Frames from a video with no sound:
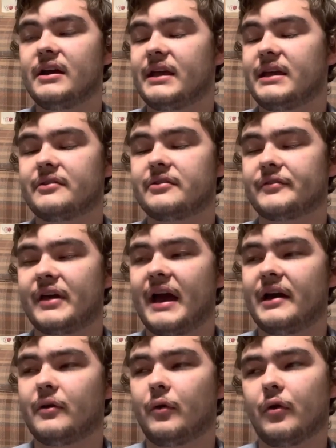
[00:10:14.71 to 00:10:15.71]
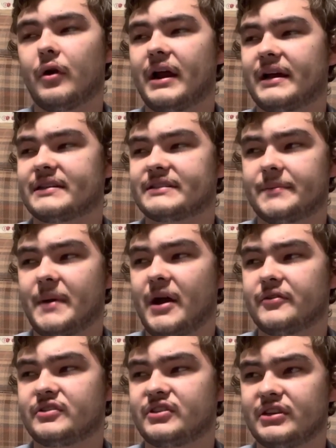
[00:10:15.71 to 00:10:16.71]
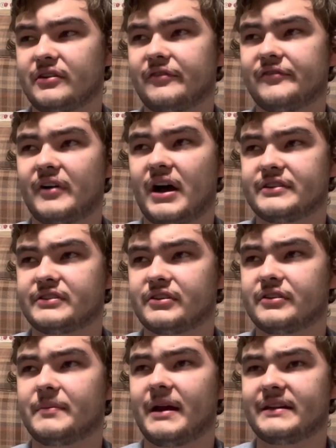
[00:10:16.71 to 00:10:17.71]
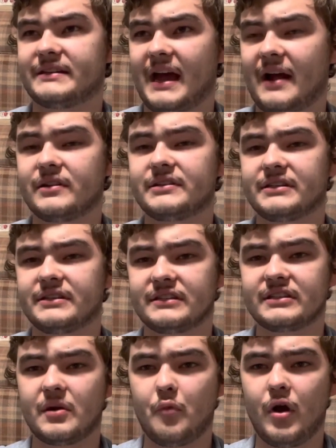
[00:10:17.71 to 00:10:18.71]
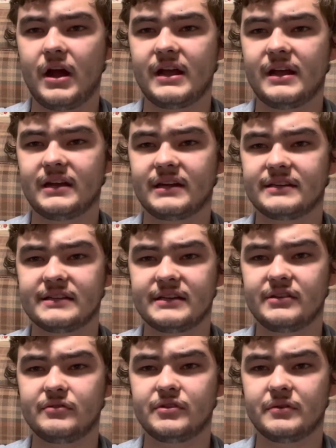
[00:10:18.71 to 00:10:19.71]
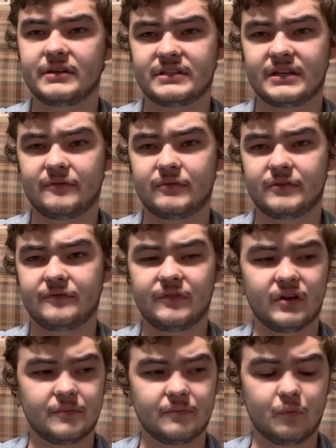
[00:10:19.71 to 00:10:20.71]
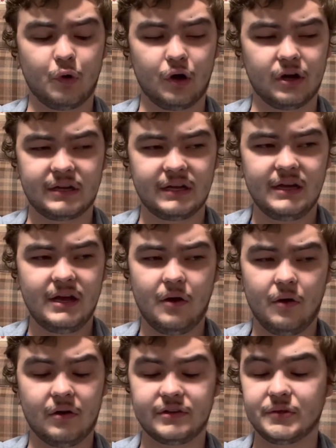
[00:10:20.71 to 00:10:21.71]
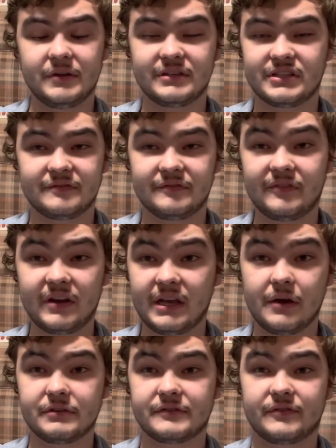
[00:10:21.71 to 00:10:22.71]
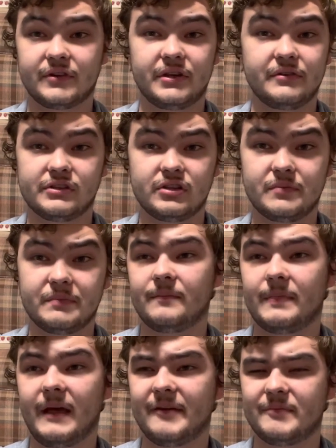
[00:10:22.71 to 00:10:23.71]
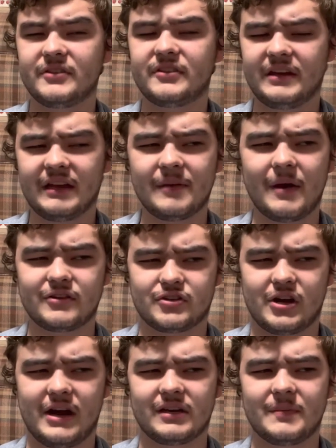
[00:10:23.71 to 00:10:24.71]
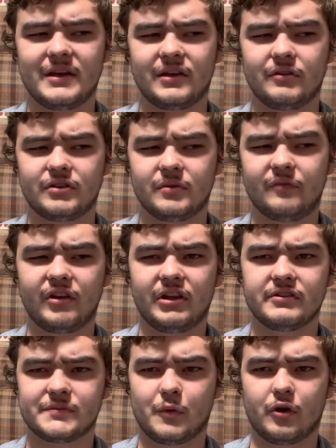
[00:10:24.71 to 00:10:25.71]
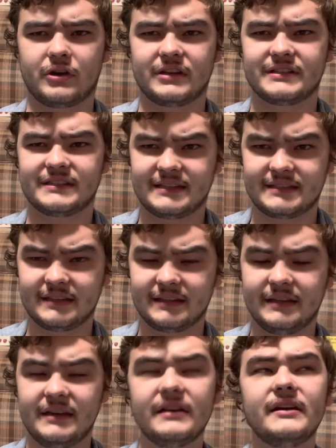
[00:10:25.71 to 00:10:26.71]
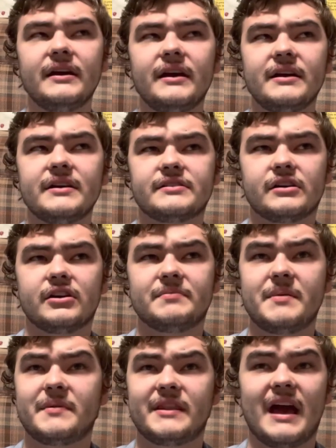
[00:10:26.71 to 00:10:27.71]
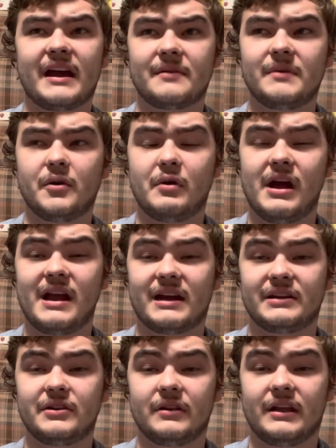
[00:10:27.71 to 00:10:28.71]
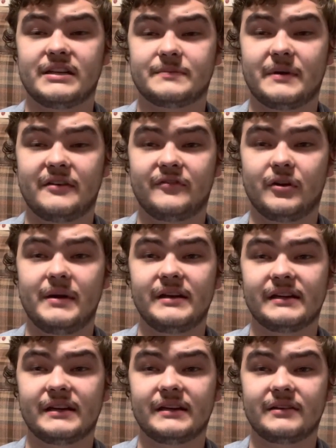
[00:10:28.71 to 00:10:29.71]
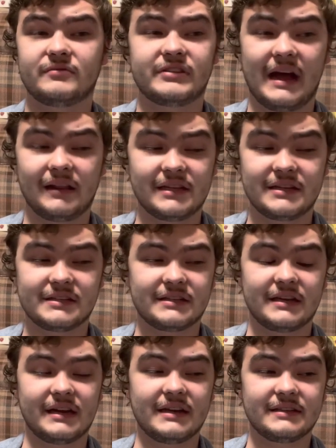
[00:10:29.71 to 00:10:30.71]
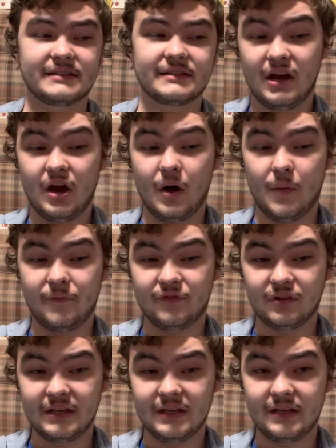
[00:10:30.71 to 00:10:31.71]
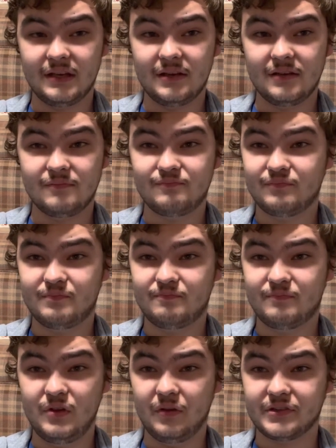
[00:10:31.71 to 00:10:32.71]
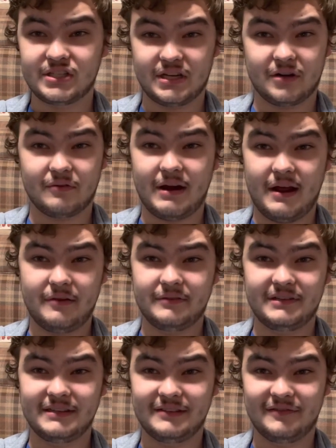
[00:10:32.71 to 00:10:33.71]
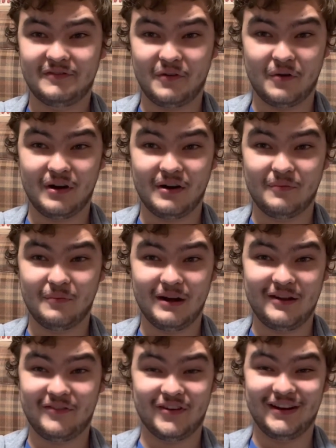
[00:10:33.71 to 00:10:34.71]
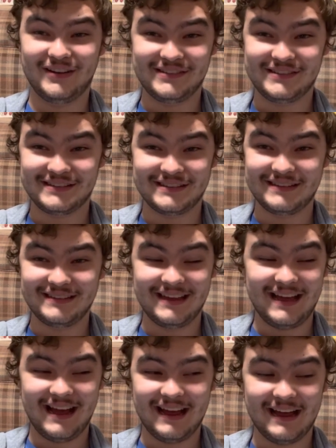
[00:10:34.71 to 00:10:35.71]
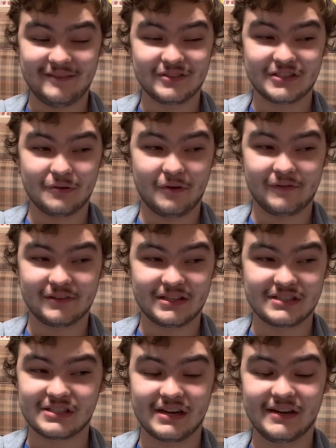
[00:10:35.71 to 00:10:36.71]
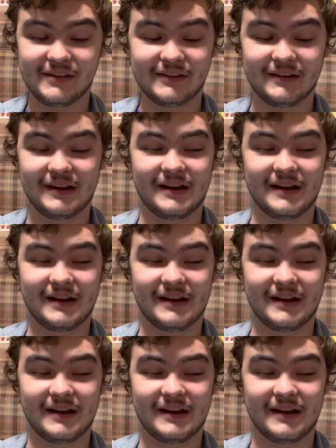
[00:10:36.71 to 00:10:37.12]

Either that, or I can somehow still foster my talents in some way and continue doing stuff with film work, or doing just videos for YouTube. I've been thinking about trying to make YouTube videos more consistently, so maybe that can be a way I can utilize my filmmaking talents, I guess. Hopefully you'll stick around for whatever else that I have in store for this channel.